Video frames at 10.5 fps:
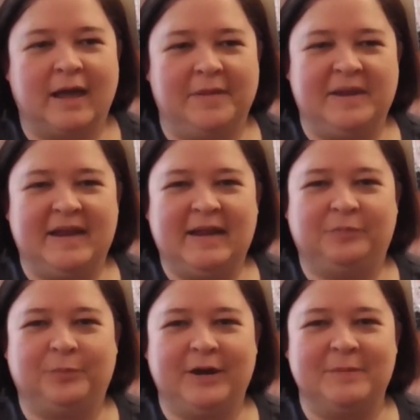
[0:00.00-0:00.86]
I mean,
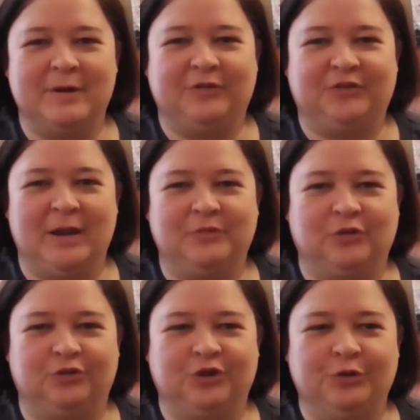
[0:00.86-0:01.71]
he's pretty much James
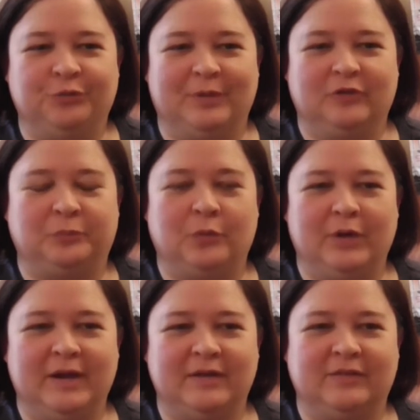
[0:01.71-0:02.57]
Earl Jones by this
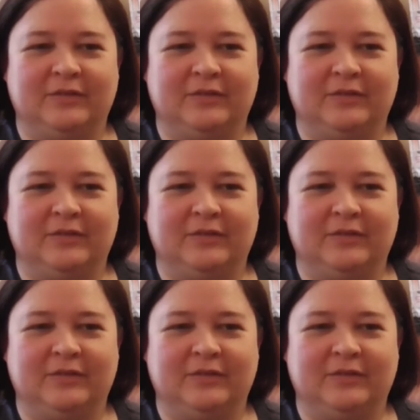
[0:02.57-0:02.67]
point.